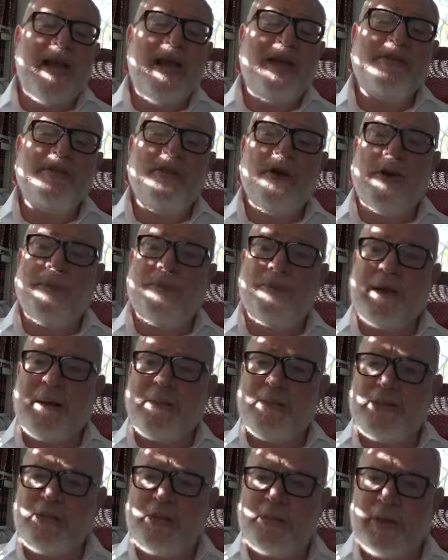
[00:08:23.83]
as God
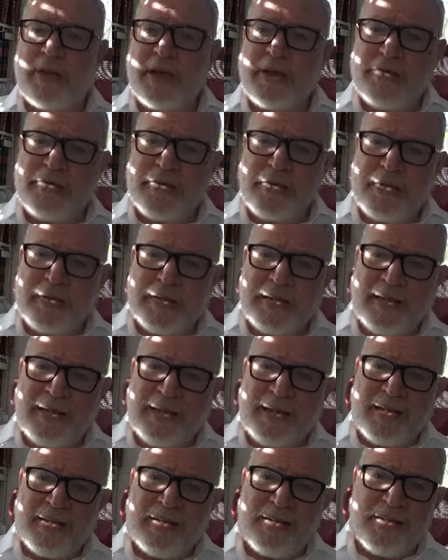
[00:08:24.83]
promised to bring us to the
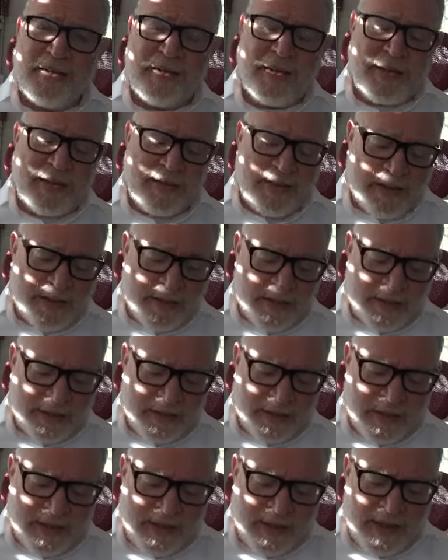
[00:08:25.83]
land and
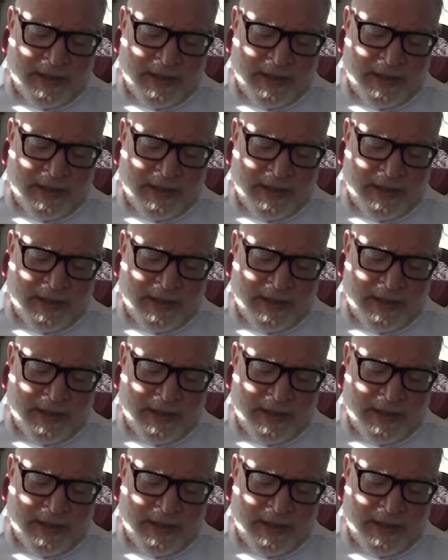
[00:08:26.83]
in